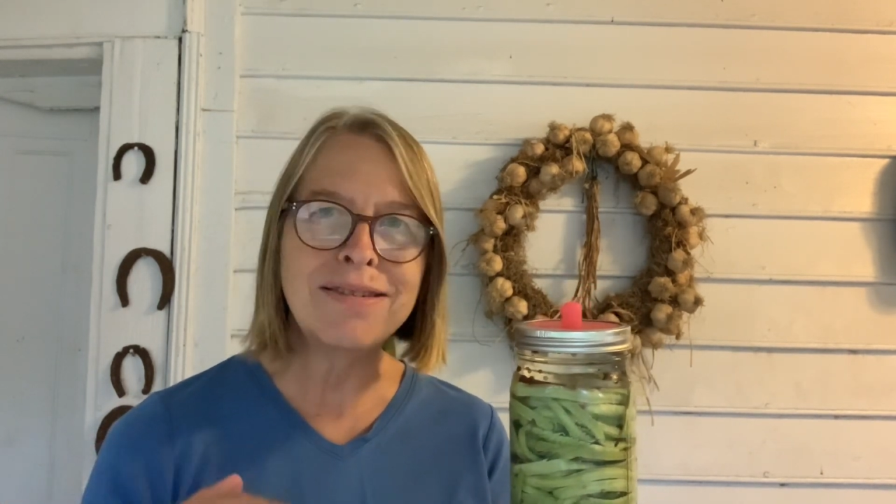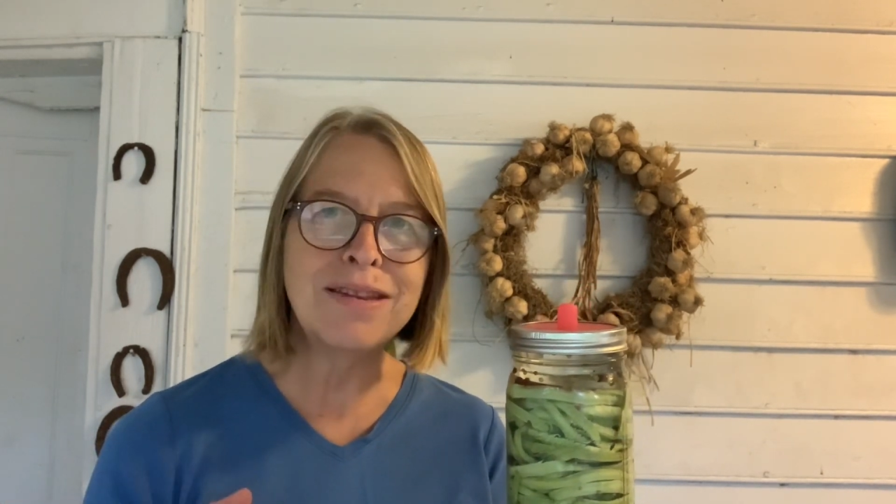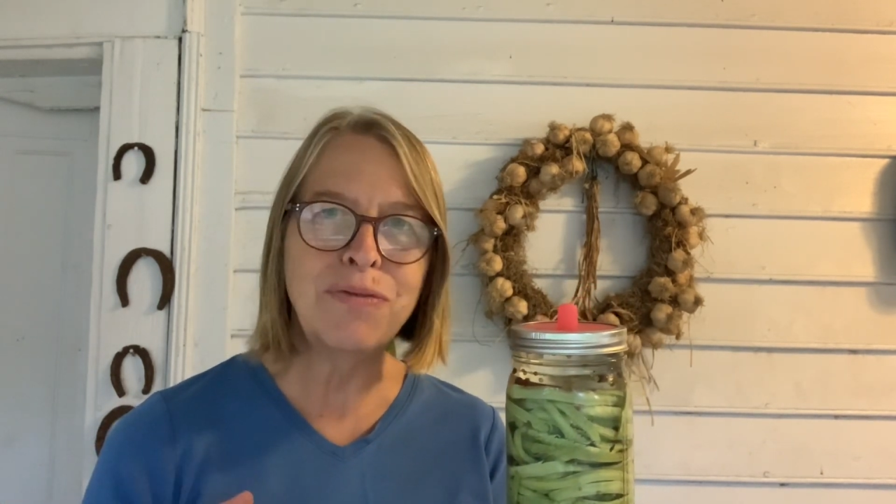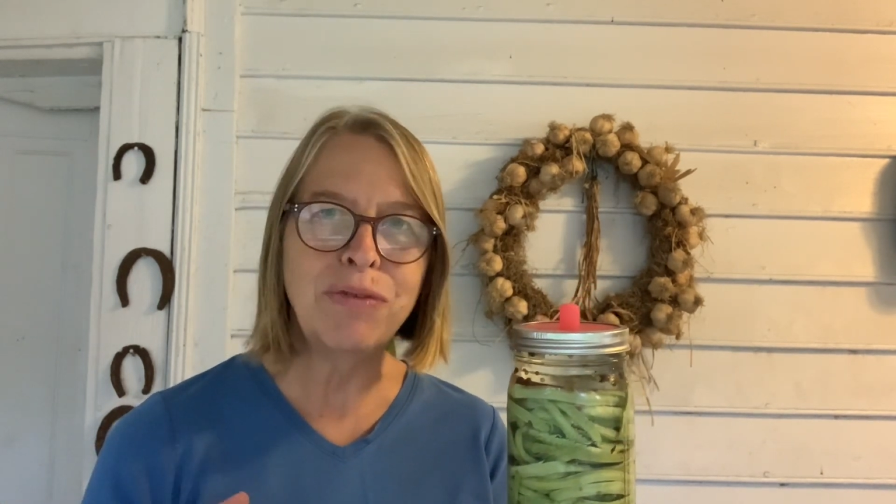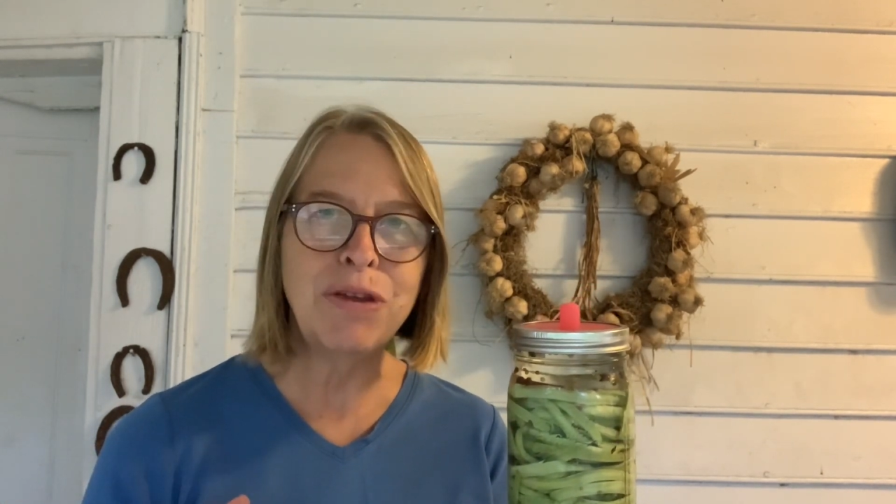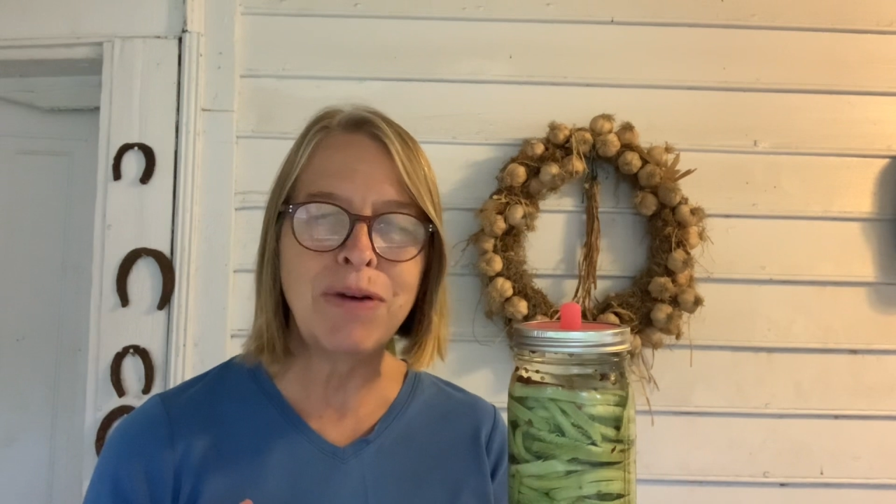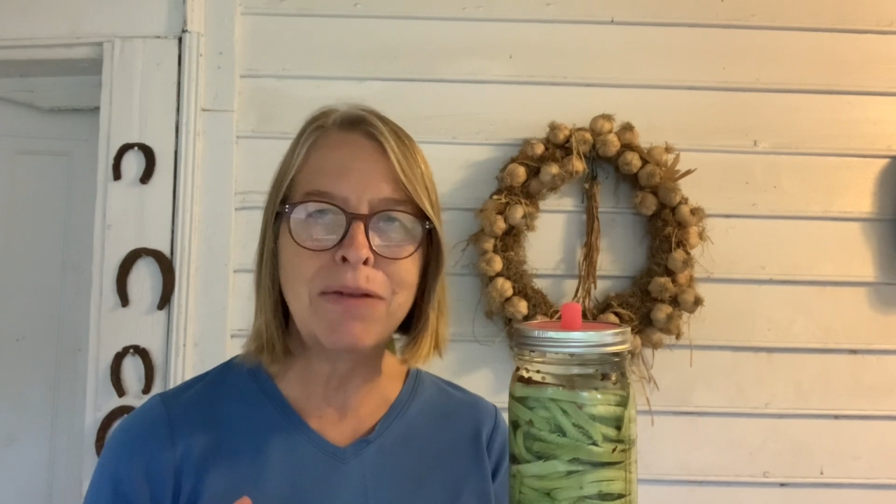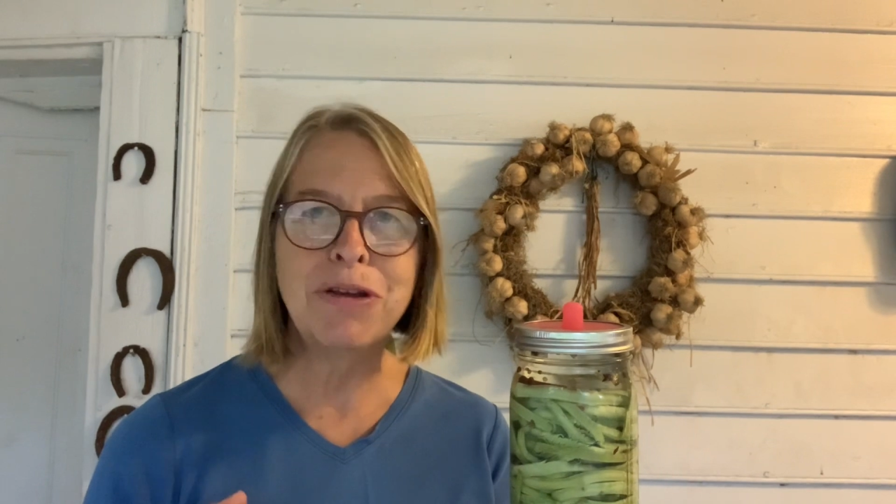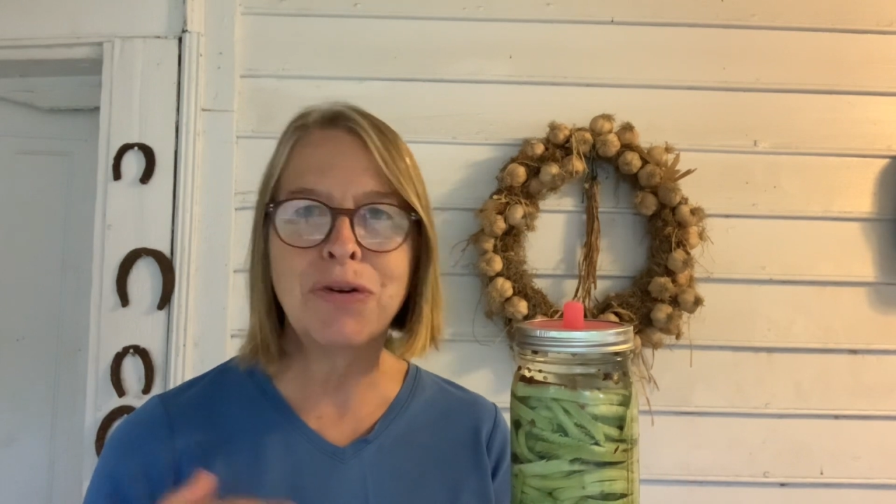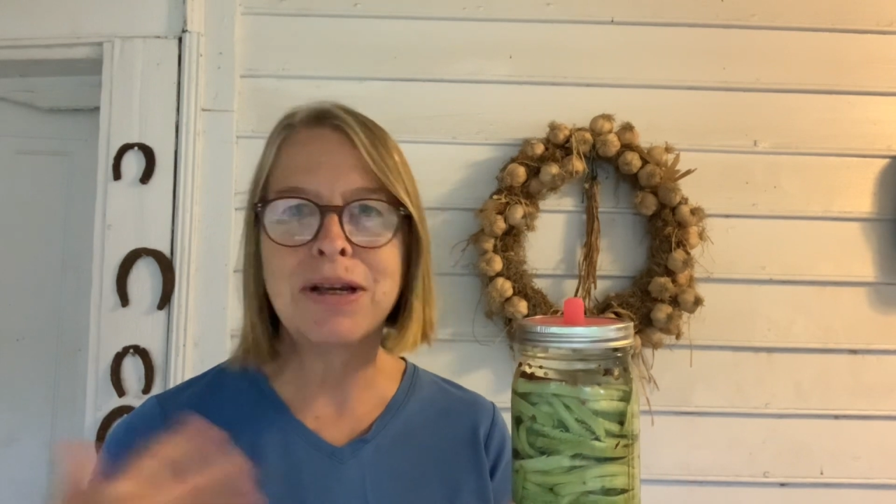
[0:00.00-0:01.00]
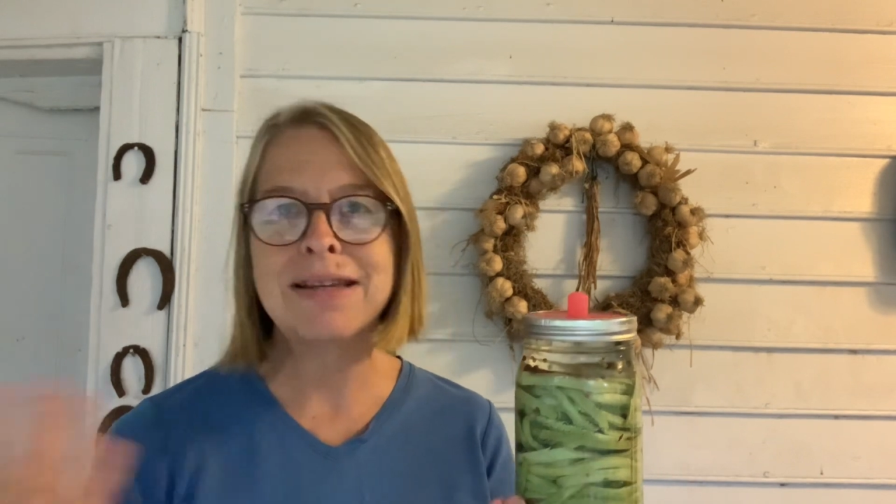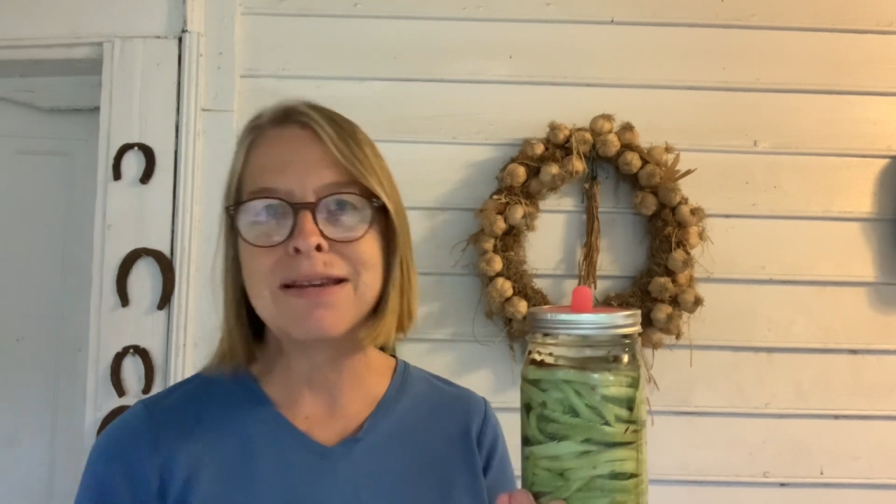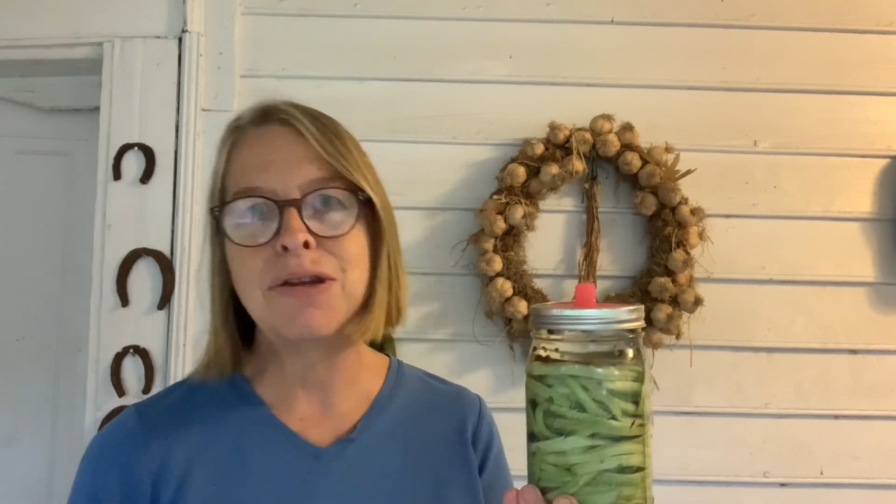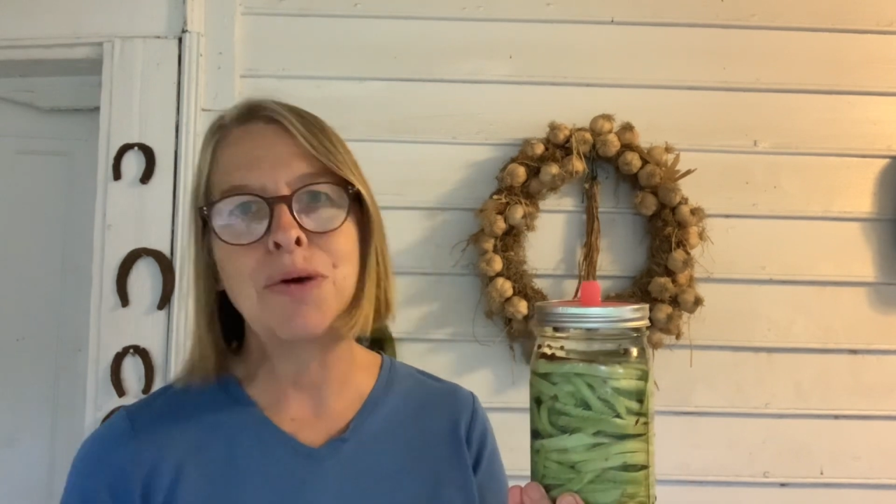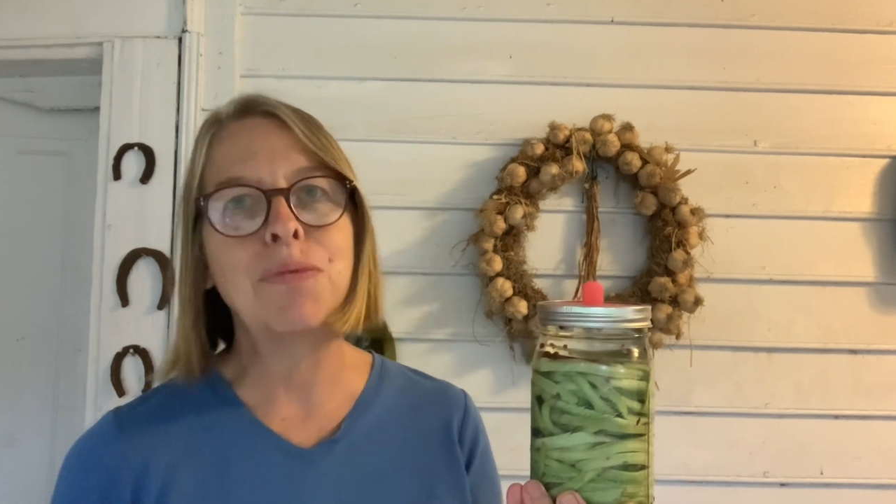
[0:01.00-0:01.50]
than 55 degrees
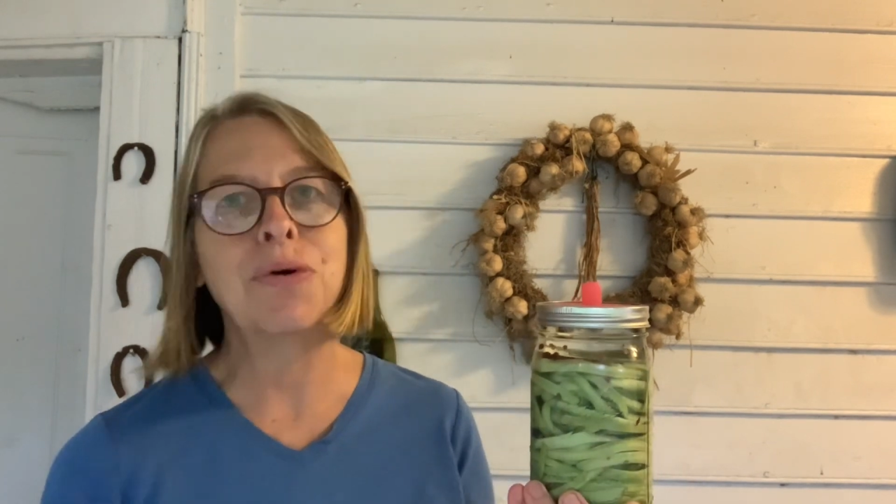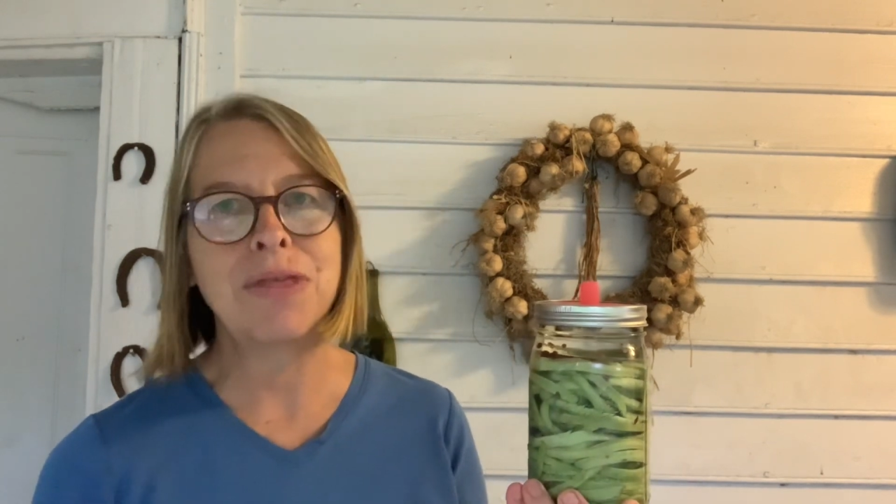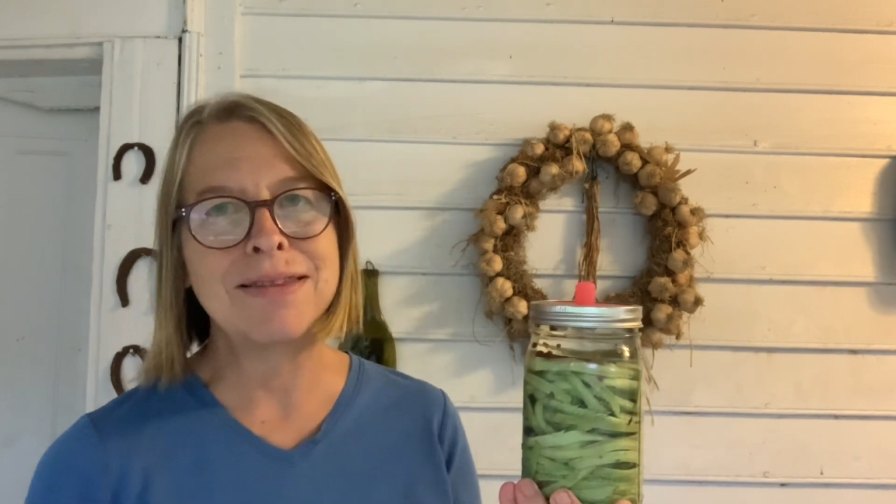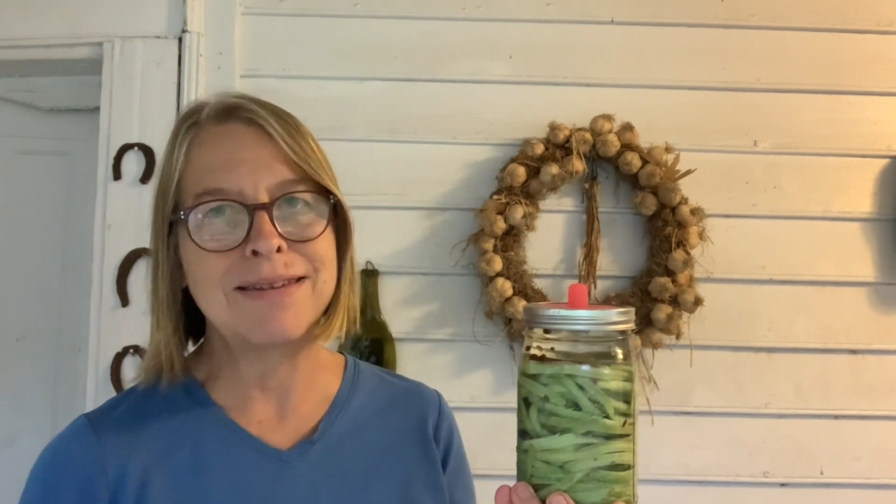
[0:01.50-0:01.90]
and no more than,